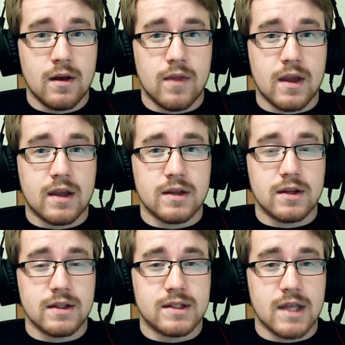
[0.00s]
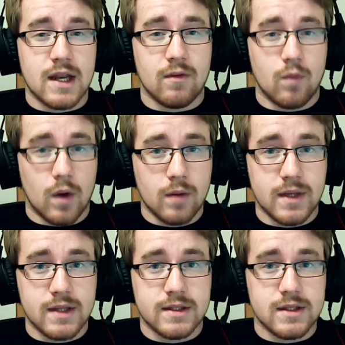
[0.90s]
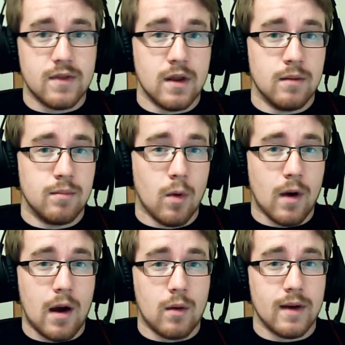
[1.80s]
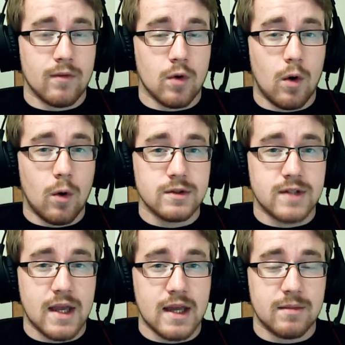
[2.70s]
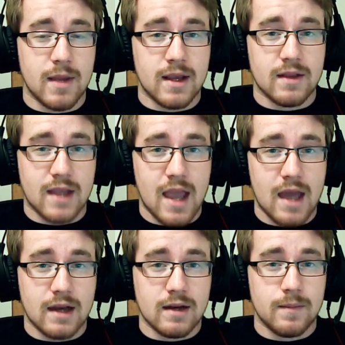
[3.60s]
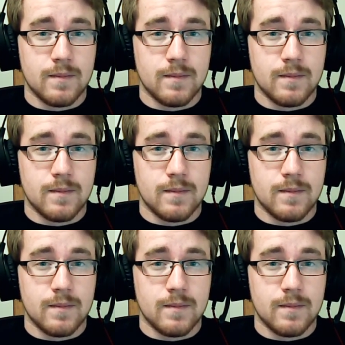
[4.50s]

they could instead have one piece, then bore out whatever holes they had to make in the cannon.